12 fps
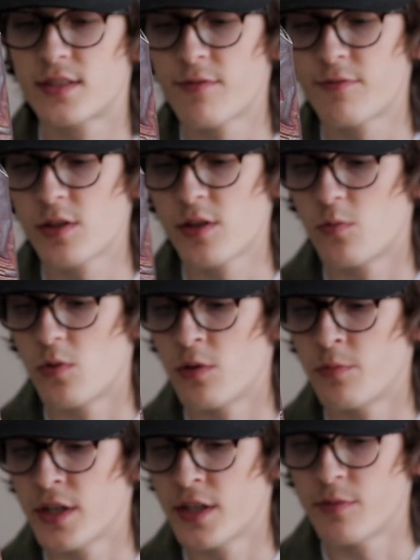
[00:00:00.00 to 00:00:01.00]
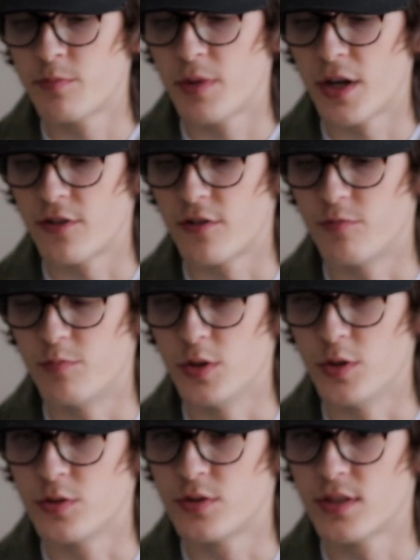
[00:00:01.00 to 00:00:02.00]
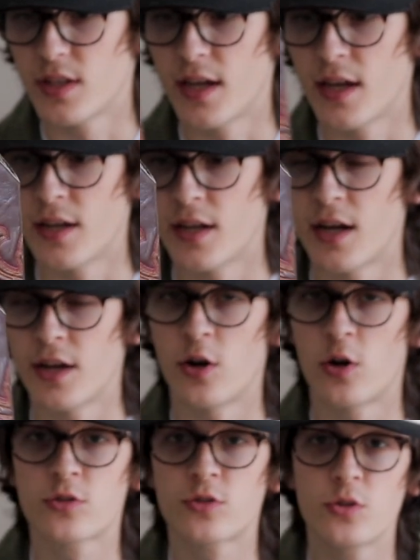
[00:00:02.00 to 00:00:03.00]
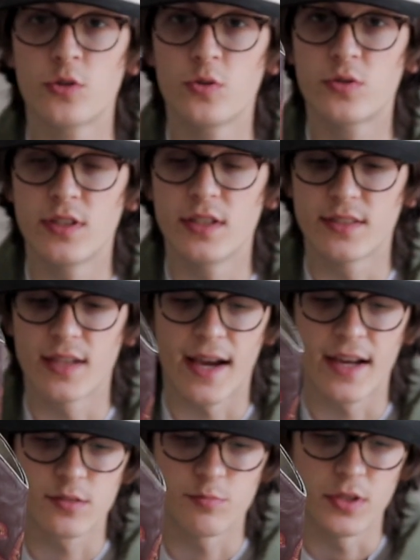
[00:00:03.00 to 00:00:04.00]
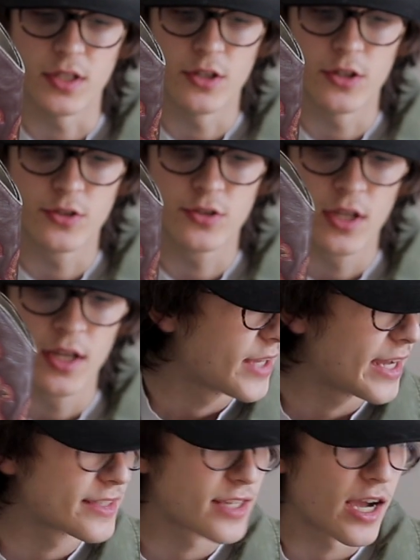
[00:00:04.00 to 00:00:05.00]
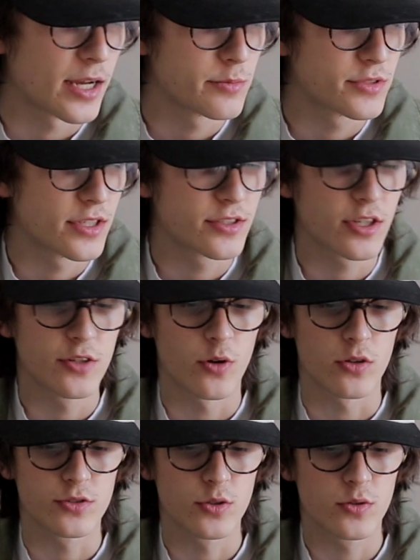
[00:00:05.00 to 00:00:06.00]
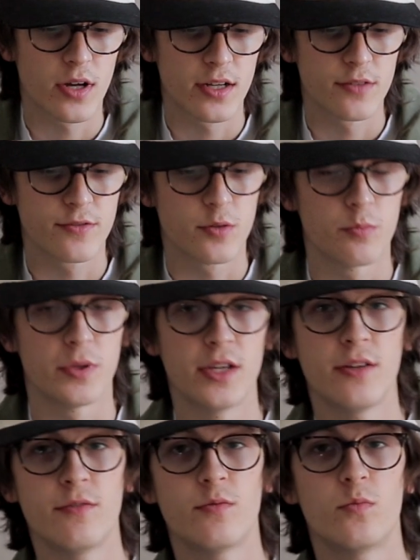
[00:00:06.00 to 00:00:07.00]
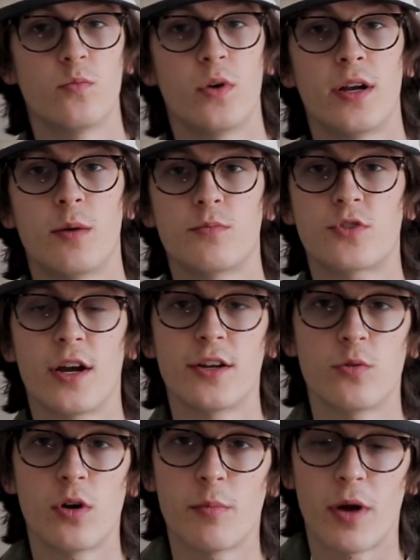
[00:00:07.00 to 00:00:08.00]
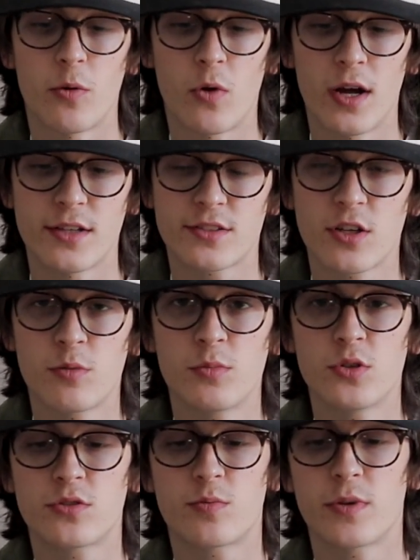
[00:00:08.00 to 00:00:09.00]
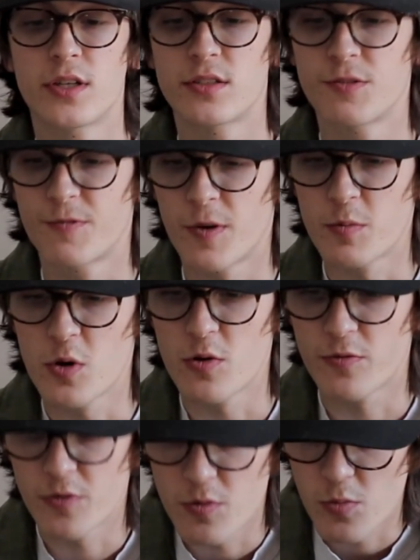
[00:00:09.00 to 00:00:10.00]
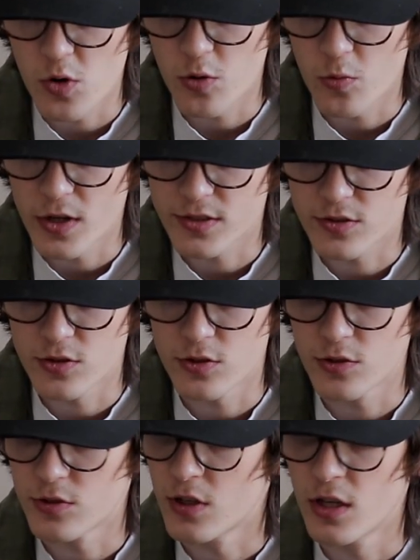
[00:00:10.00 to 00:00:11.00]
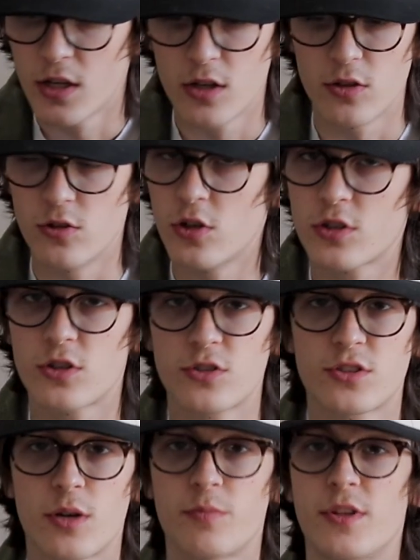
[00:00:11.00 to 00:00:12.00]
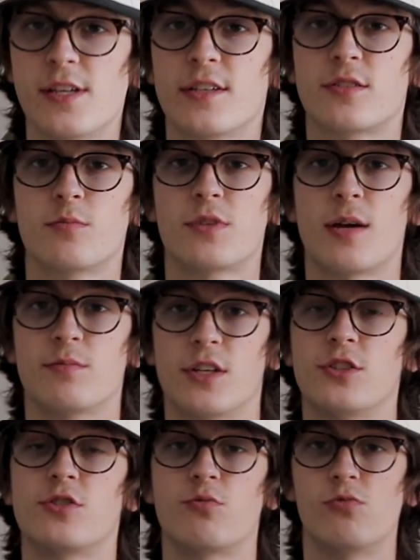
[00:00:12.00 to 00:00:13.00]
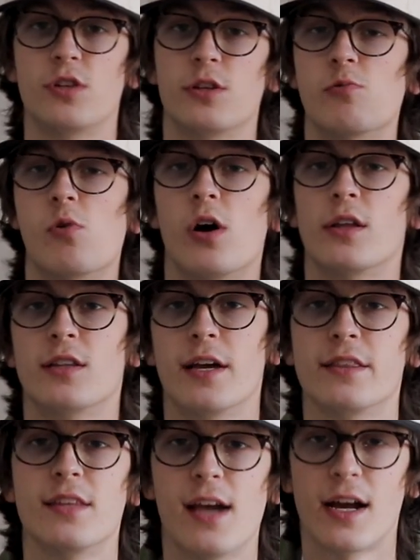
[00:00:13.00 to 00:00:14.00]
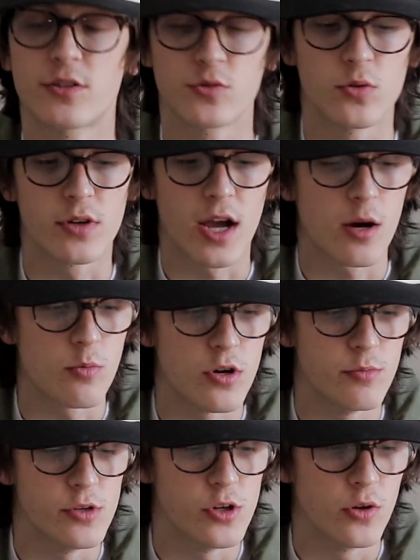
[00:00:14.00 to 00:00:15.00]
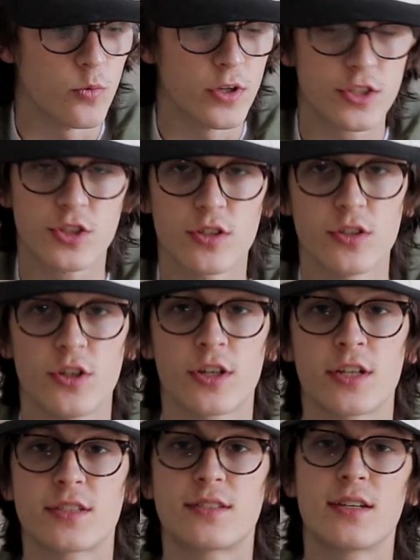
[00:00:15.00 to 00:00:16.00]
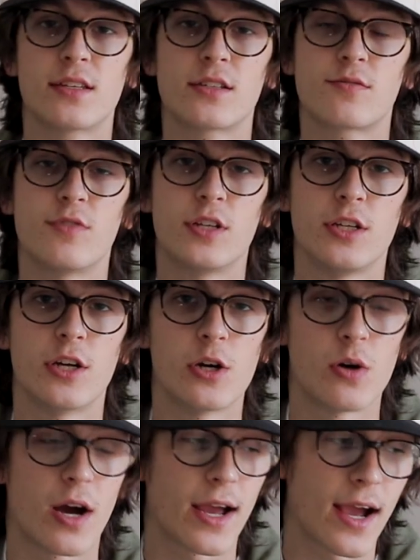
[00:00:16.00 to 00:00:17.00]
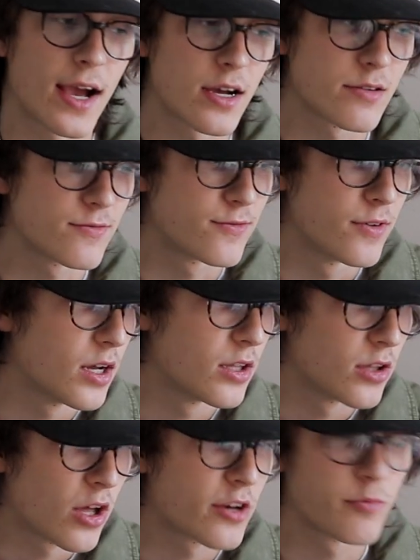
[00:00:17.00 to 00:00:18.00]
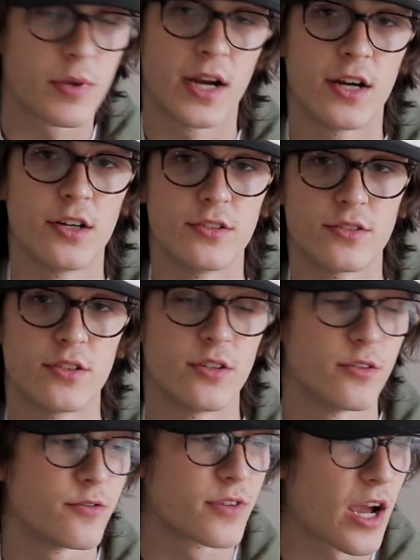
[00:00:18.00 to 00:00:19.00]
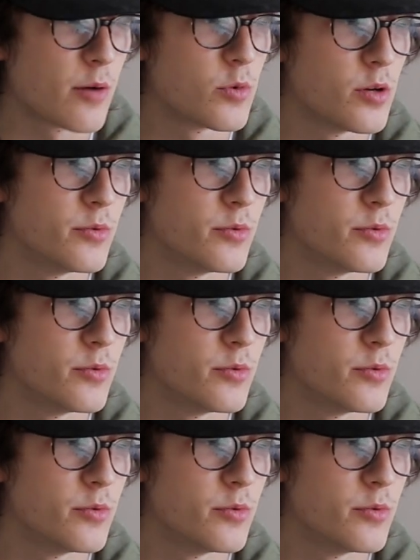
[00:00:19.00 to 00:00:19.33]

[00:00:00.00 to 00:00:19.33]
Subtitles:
definitely a well-made pair of boots, and I also use these as beaters. At times, this can also kind of compete when I'm trying to wear my YSL boots, because if I'm going for a more Western look or something, sometimes I just really want like the actual cowboy boot, which you're gonna see in this video. I have a lot of pairs of cowboy